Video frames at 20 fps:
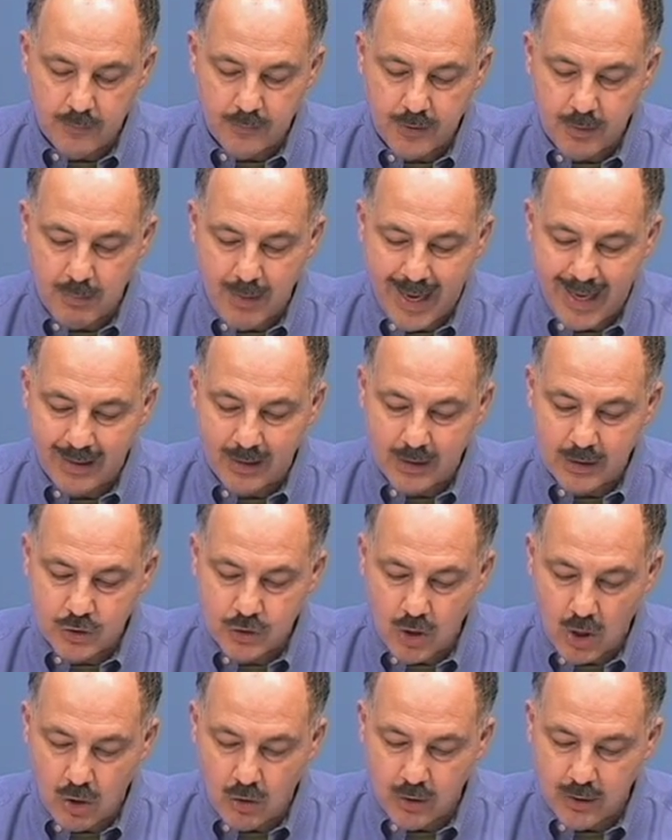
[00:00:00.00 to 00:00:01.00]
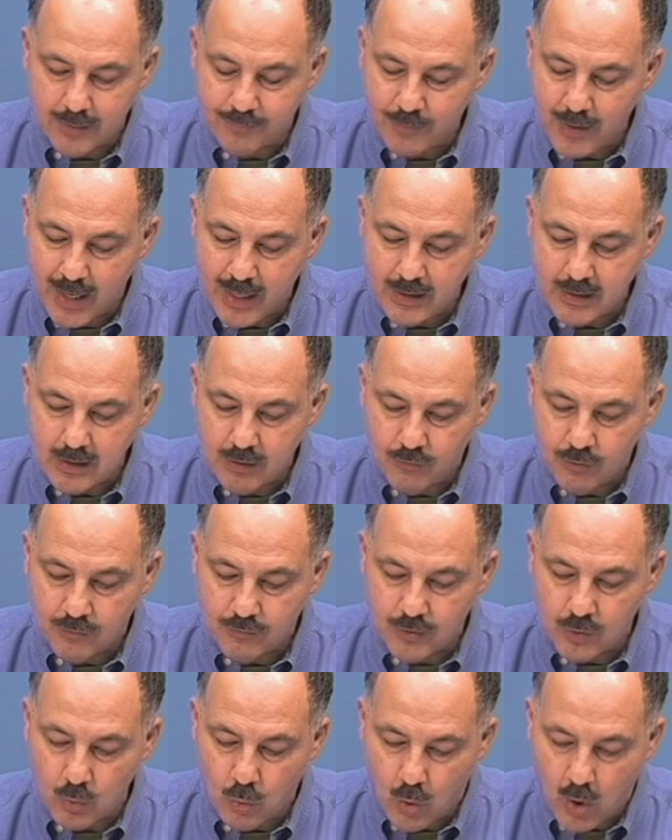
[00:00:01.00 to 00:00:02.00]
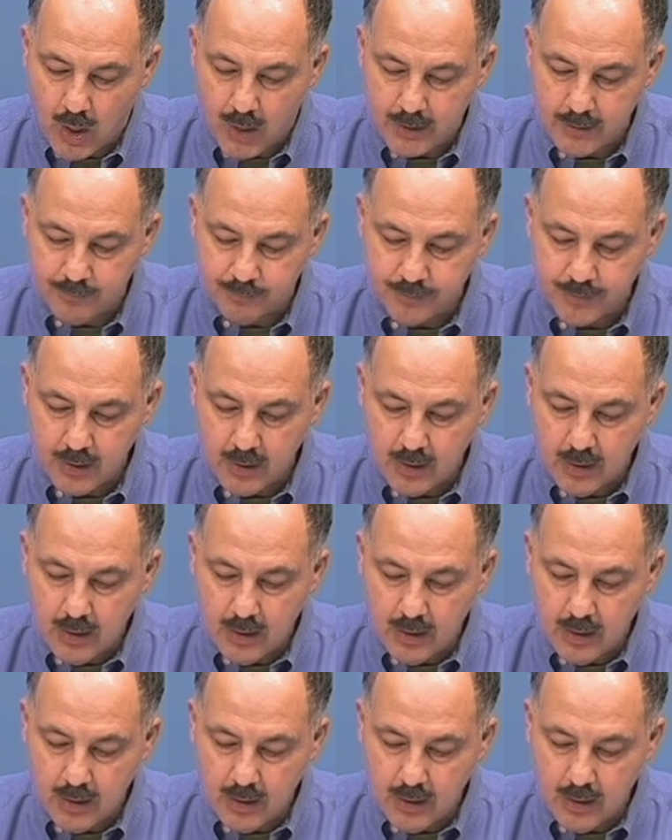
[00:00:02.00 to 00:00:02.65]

the manly toga in AD 51,